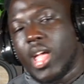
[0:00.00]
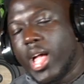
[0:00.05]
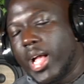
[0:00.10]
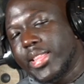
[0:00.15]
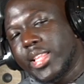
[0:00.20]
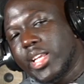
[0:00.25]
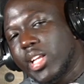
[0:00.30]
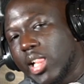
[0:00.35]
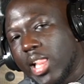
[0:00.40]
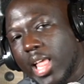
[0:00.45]
I
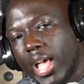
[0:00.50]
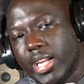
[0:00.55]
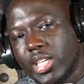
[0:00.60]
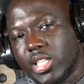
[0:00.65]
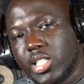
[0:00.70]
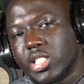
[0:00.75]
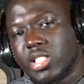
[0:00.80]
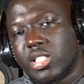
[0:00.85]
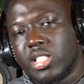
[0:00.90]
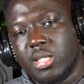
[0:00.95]
think a lot of
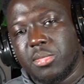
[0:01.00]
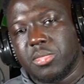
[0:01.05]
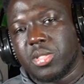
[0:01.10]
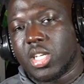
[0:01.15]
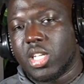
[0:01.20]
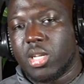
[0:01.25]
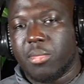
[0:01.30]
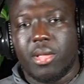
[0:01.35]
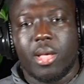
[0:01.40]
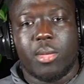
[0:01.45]
these teams are
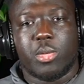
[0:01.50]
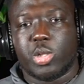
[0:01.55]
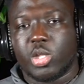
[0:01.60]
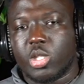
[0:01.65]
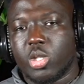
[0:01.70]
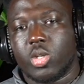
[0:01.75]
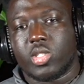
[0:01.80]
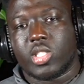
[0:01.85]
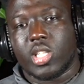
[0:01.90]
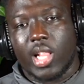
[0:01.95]
going to be able to
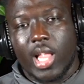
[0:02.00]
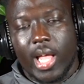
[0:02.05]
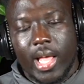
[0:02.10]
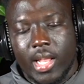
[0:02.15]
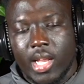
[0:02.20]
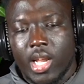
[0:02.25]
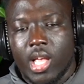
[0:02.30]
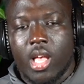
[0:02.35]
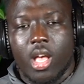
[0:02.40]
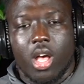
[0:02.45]
show us a lot.